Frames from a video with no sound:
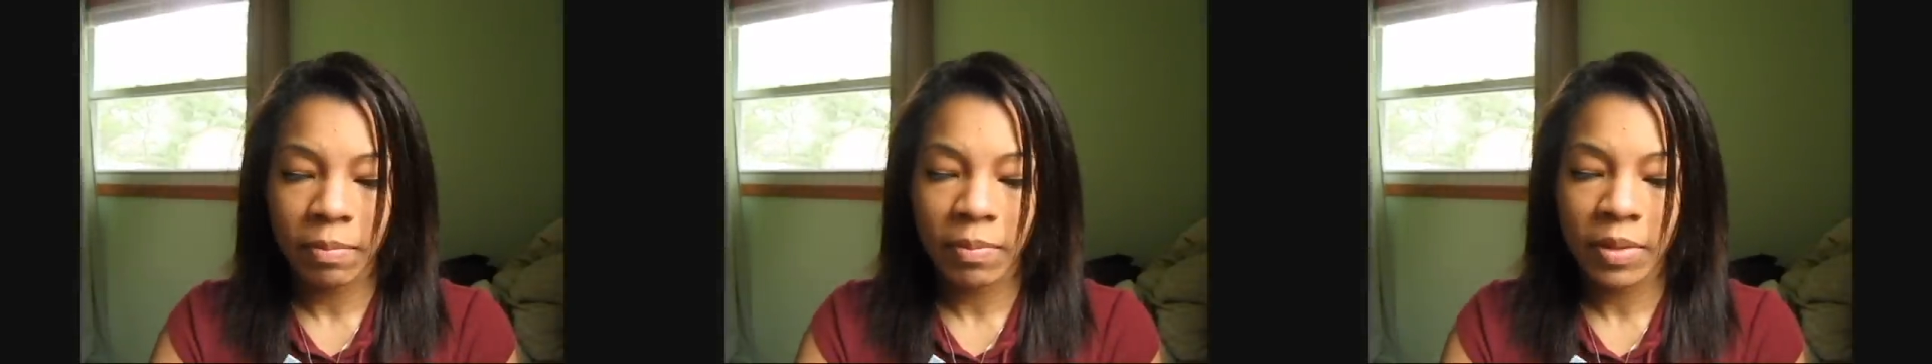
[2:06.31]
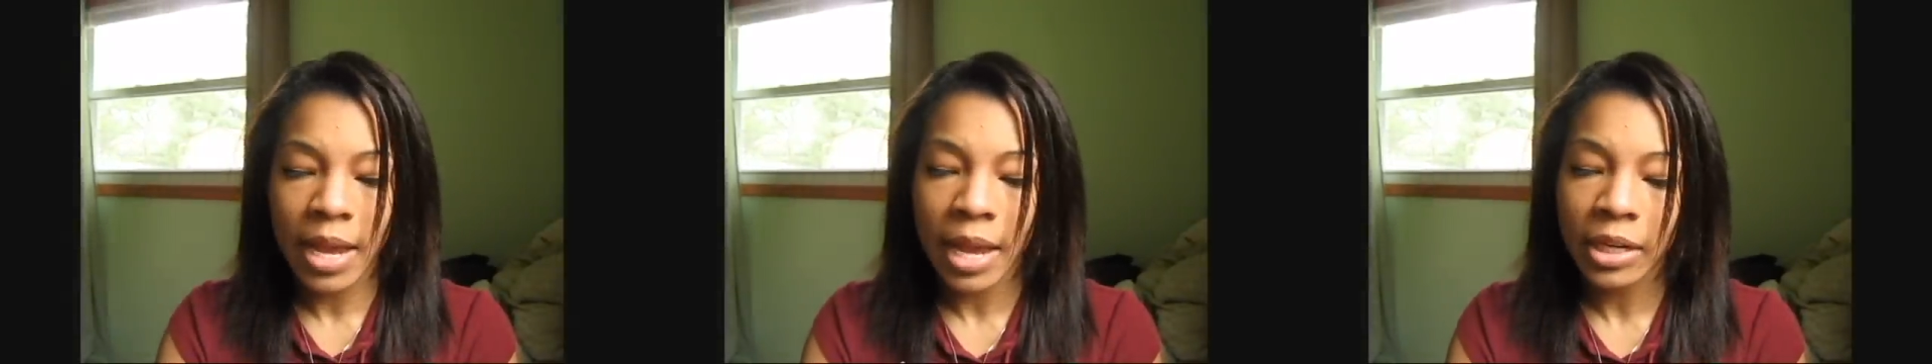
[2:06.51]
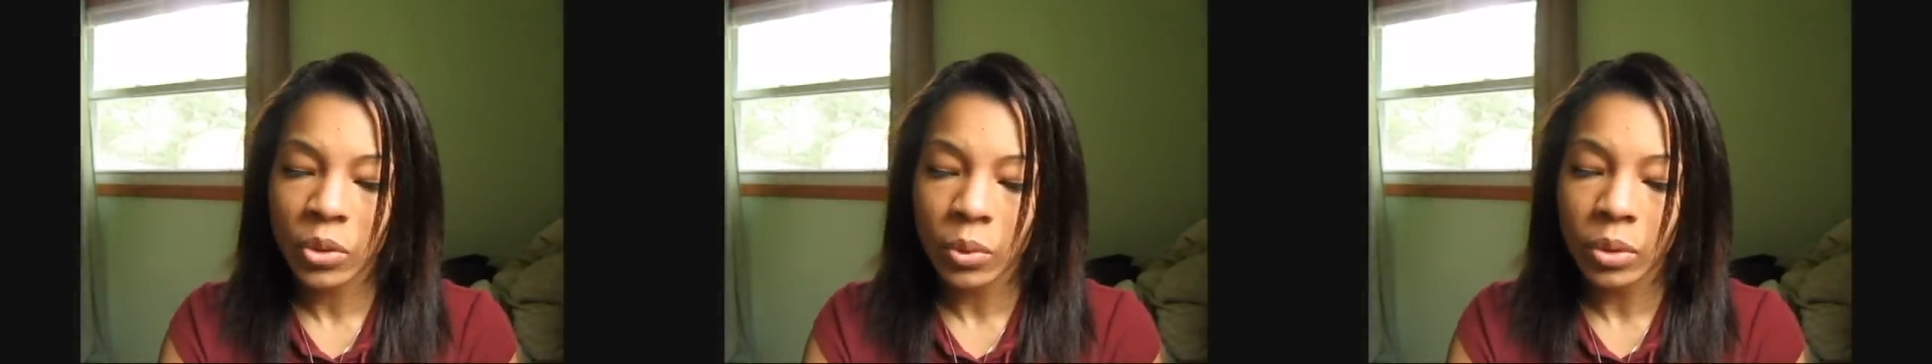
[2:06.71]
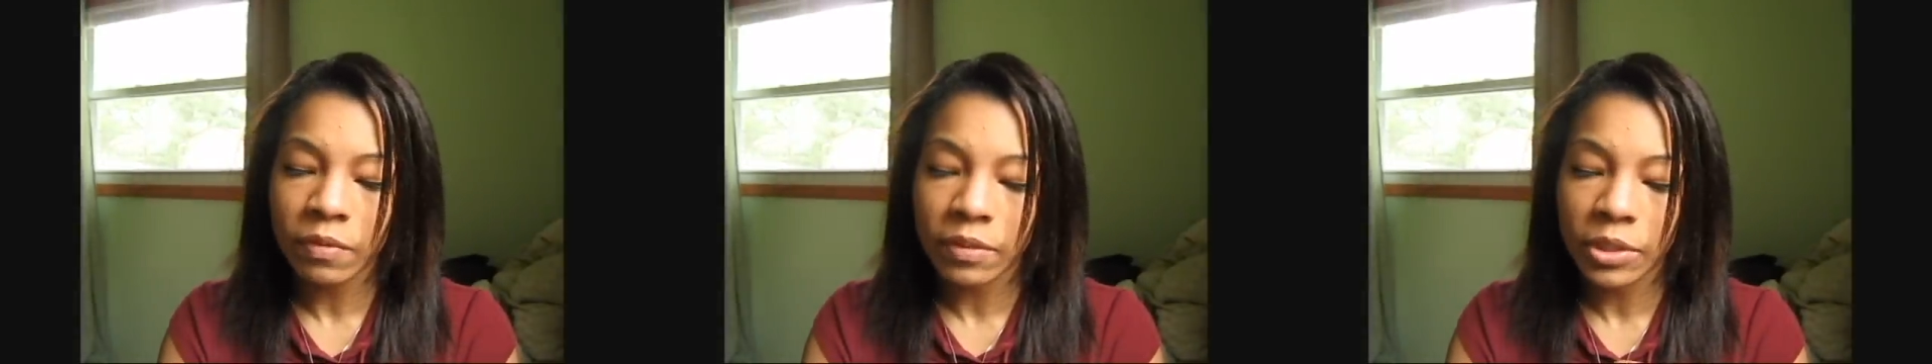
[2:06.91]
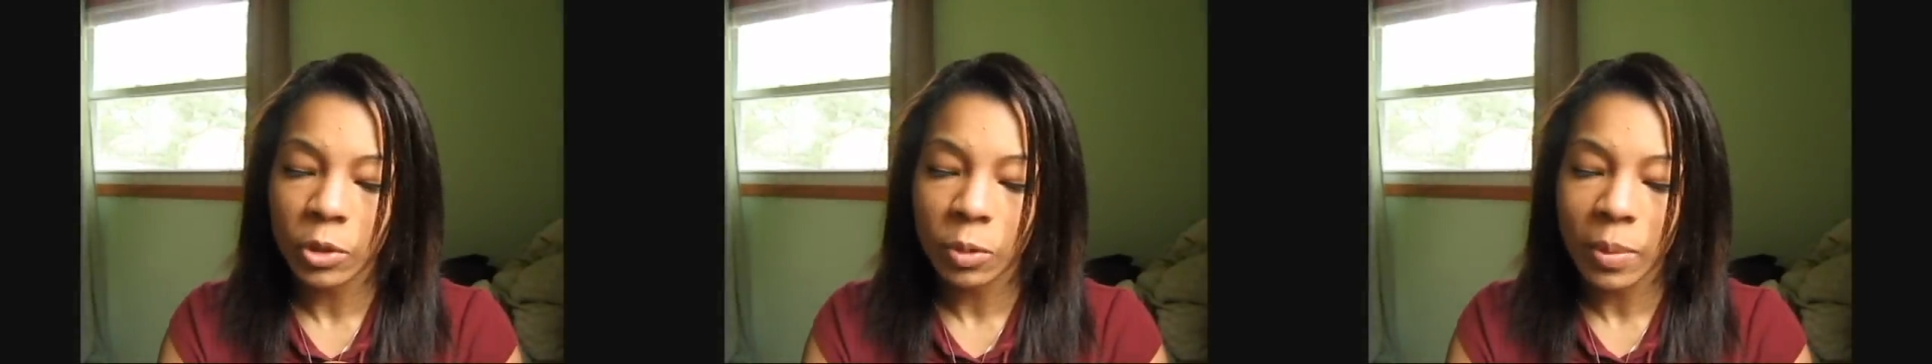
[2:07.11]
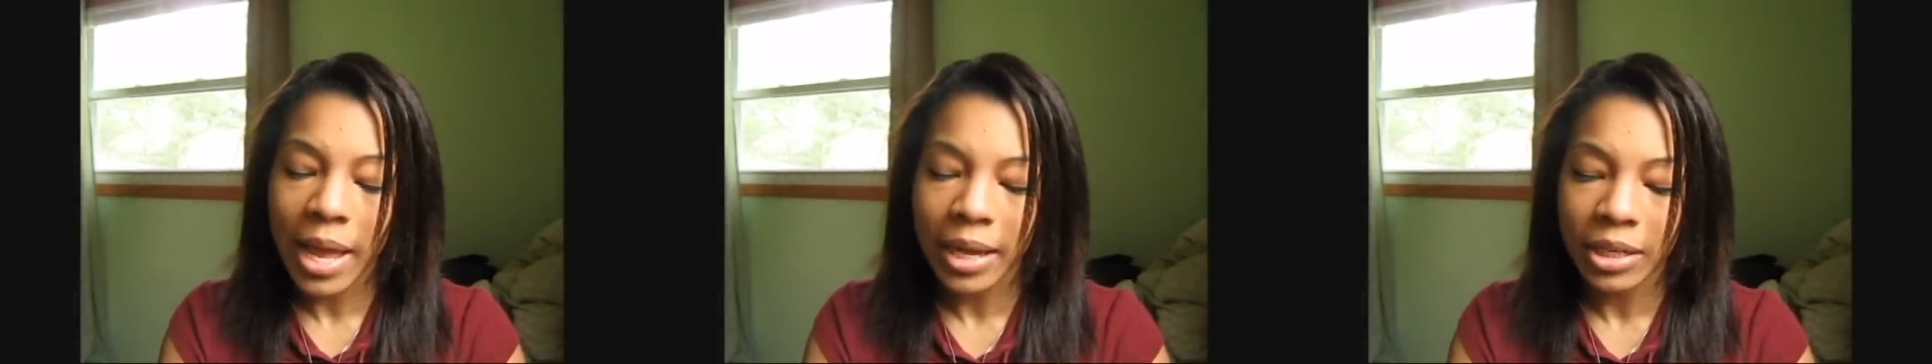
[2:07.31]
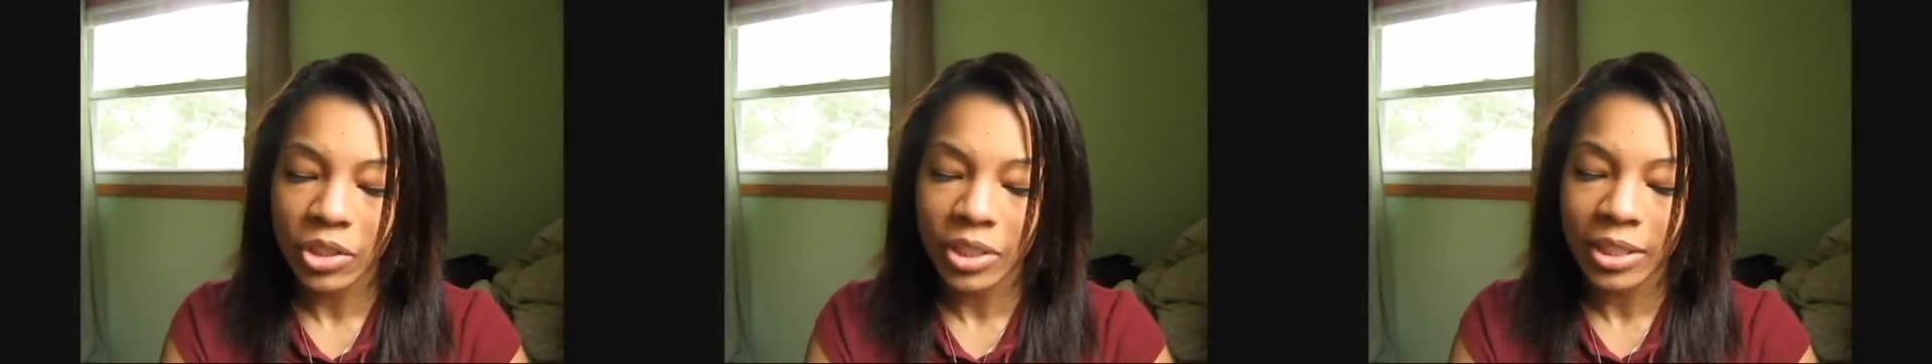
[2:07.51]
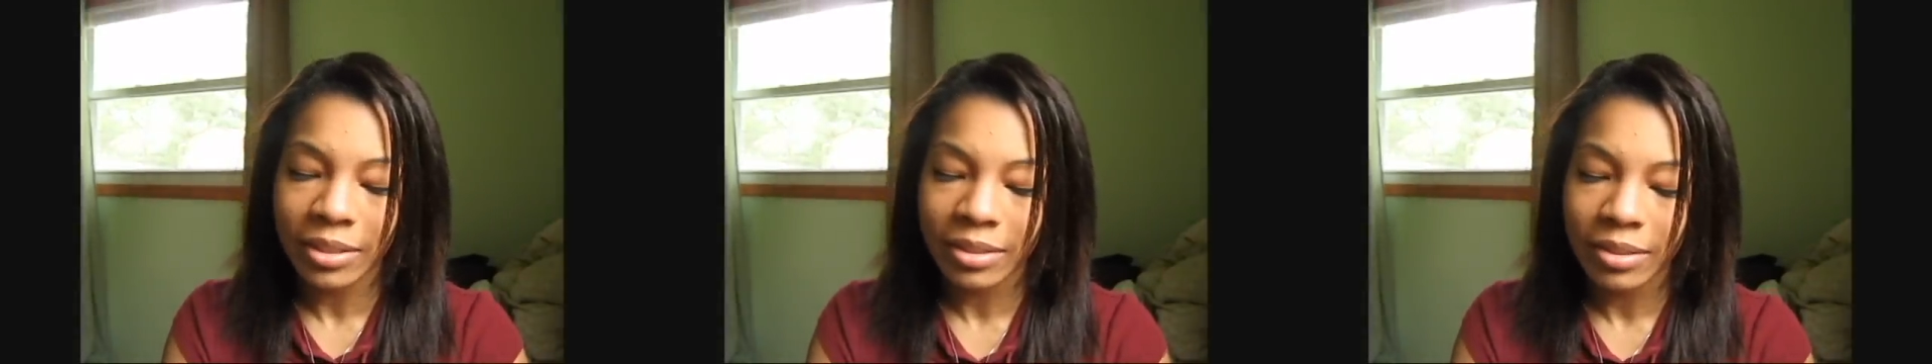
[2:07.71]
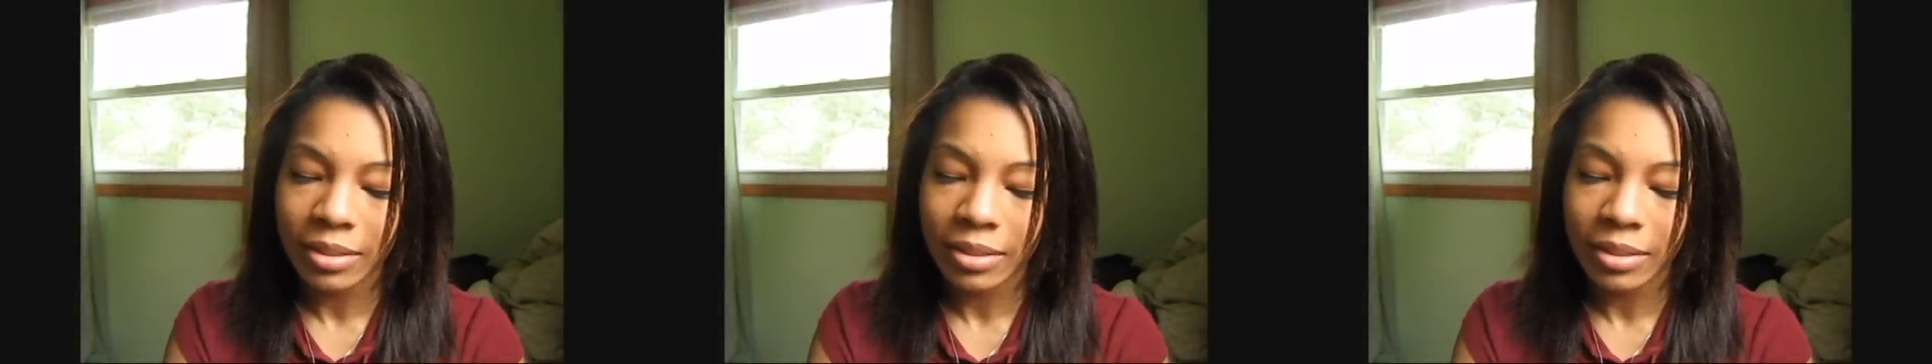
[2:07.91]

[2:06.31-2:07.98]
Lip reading: the actual official packaging.